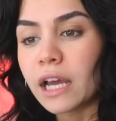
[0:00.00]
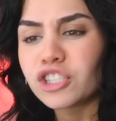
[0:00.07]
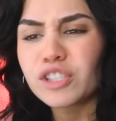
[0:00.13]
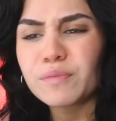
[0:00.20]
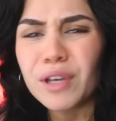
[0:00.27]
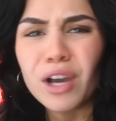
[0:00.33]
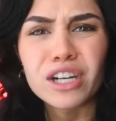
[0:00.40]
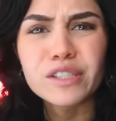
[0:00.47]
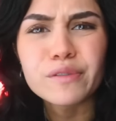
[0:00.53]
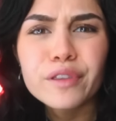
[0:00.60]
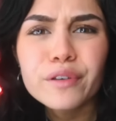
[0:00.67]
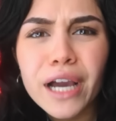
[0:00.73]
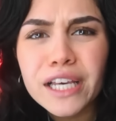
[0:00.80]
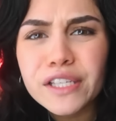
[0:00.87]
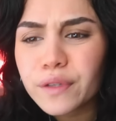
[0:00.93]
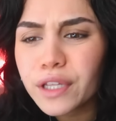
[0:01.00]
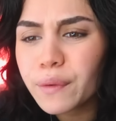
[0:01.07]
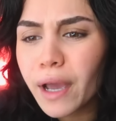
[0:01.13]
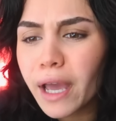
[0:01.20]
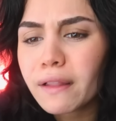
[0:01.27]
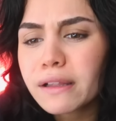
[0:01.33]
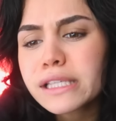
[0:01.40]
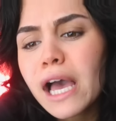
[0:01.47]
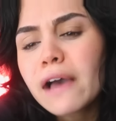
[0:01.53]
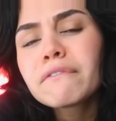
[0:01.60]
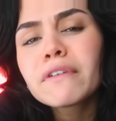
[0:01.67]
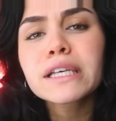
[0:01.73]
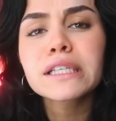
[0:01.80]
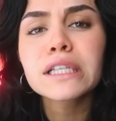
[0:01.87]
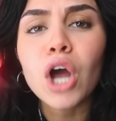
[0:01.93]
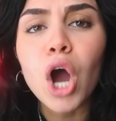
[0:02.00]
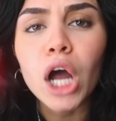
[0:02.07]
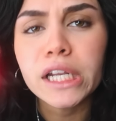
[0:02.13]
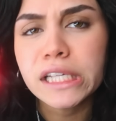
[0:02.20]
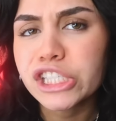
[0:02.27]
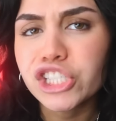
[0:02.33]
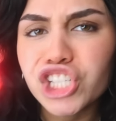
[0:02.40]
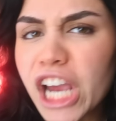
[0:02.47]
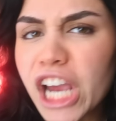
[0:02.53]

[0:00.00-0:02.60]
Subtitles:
I just be honest with you guys really quick? Let's have like an honest